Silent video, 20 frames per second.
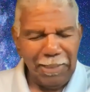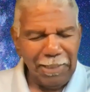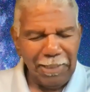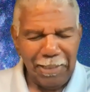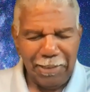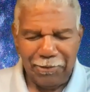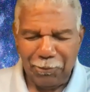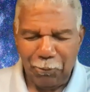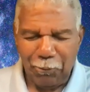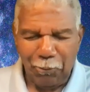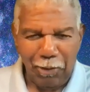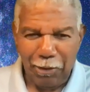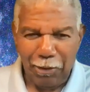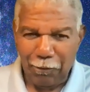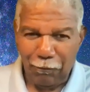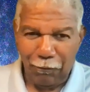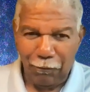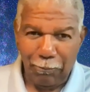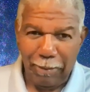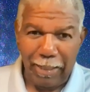He's a
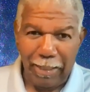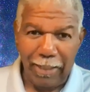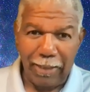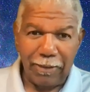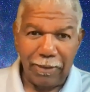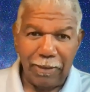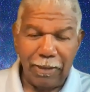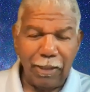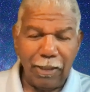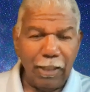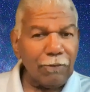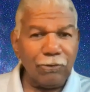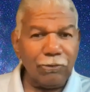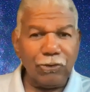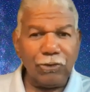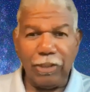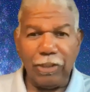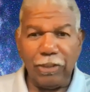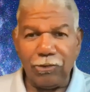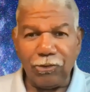wonderful man,
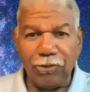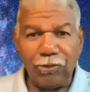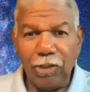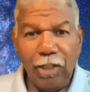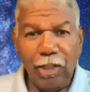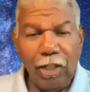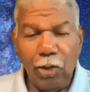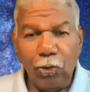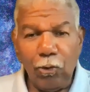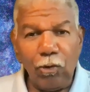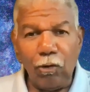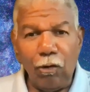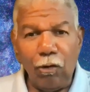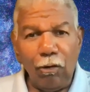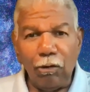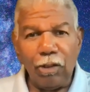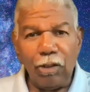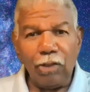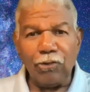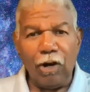loves Jesus with
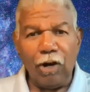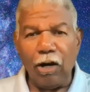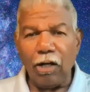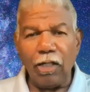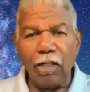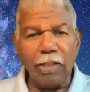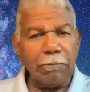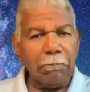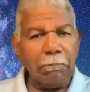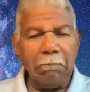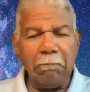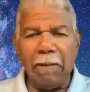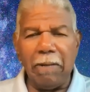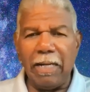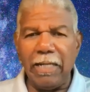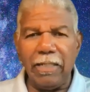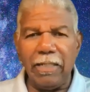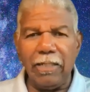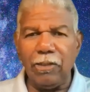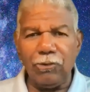all his heart,
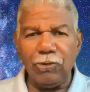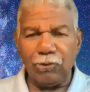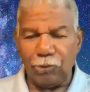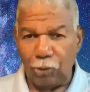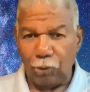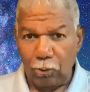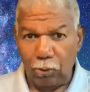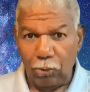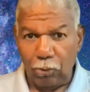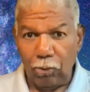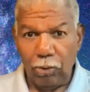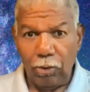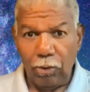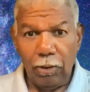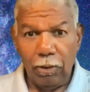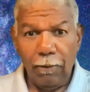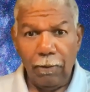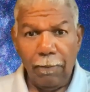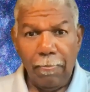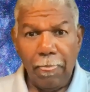mind, and soul.
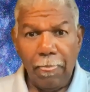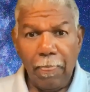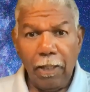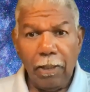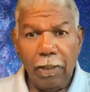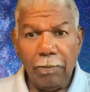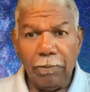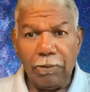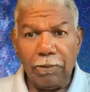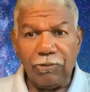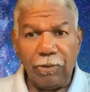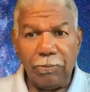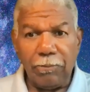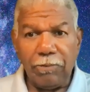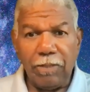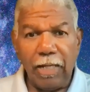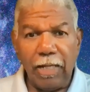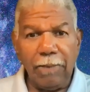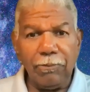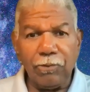But
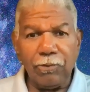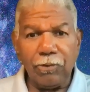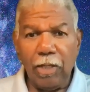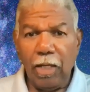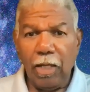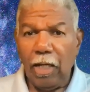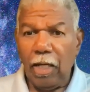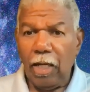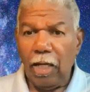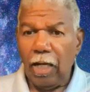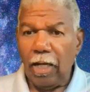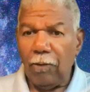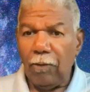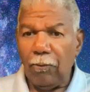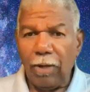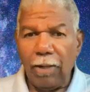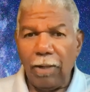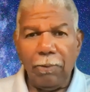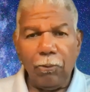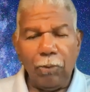sometimes
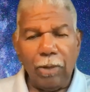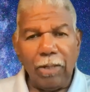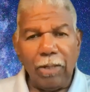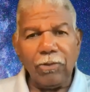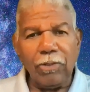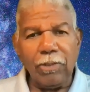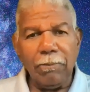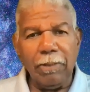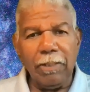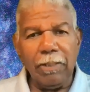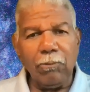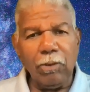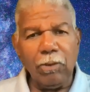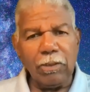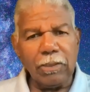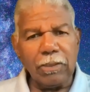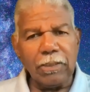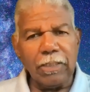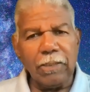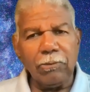when I'm around him, I
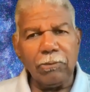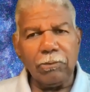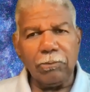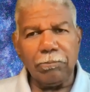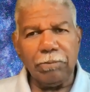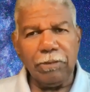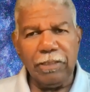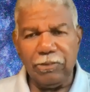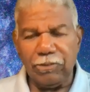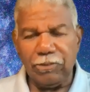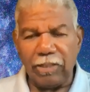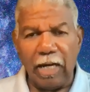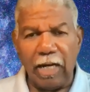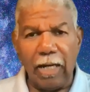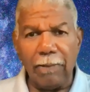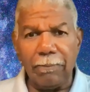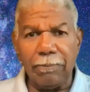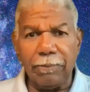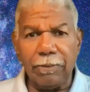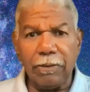want to say, please
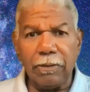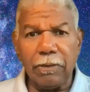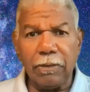stop.